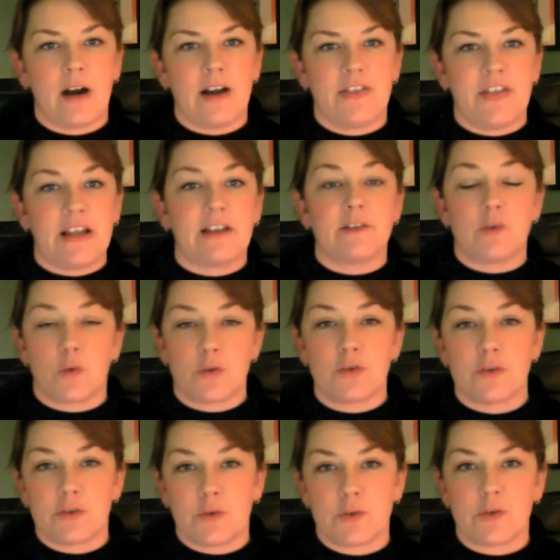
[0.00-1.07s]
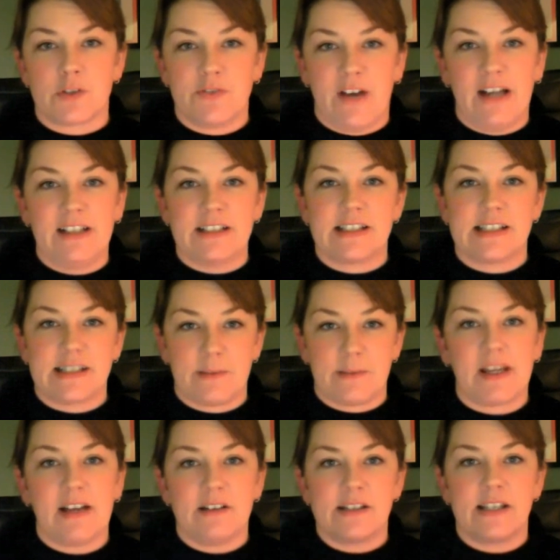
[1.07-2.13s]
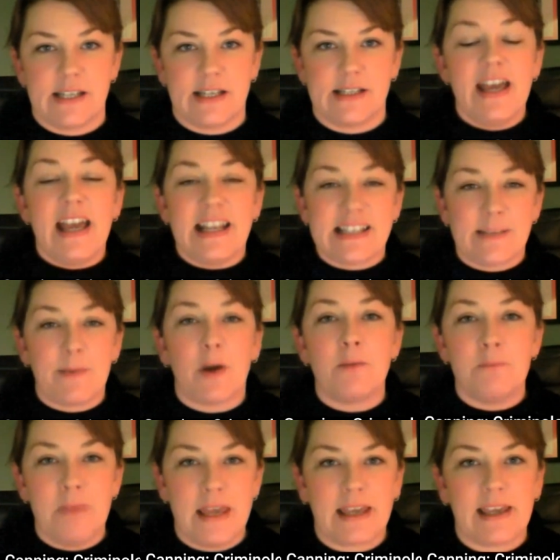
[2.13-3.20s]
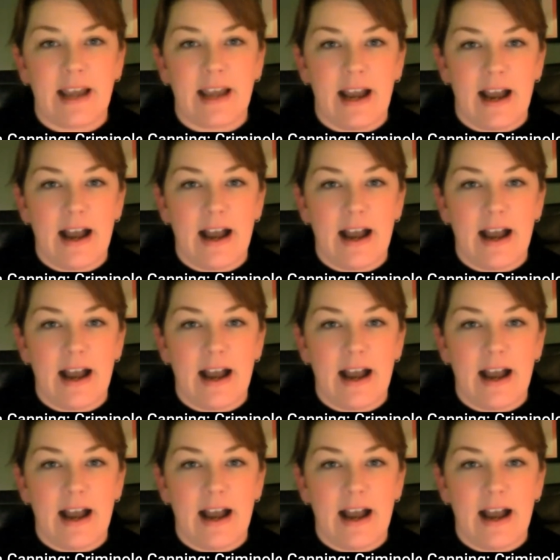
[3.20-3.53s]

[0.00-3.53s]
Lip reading: I think torture and torturous violence is something else that it's about making,